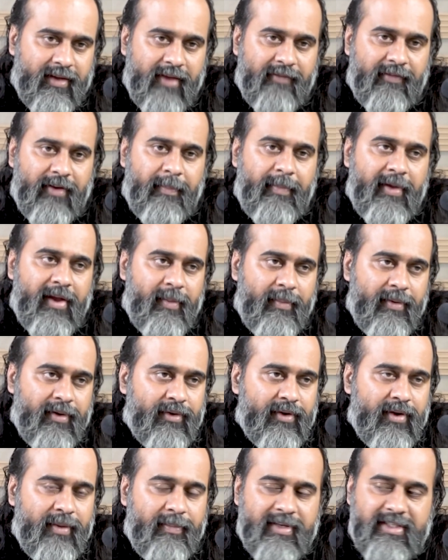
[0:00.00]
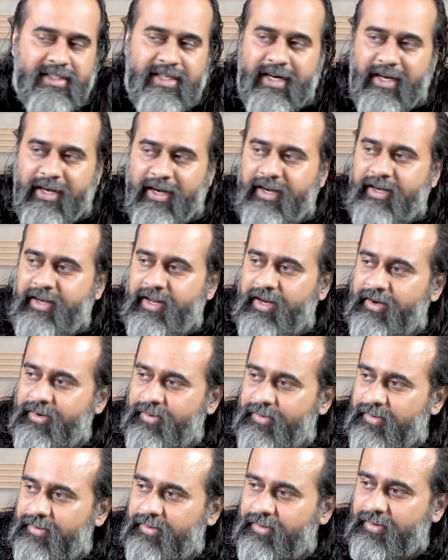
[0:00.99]
he will be able to immediately tell
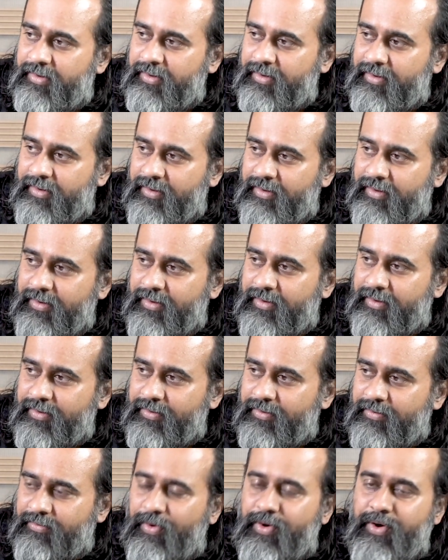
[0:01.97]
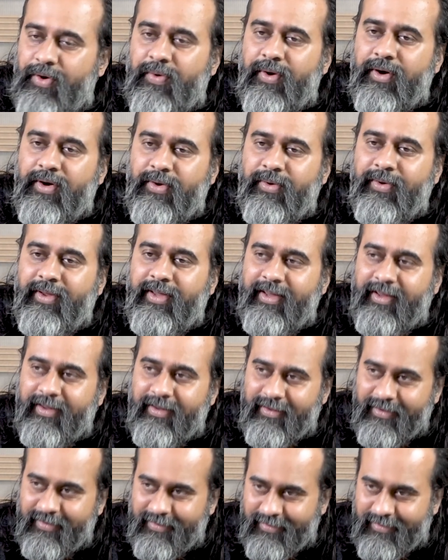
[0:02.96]
you what you are doing.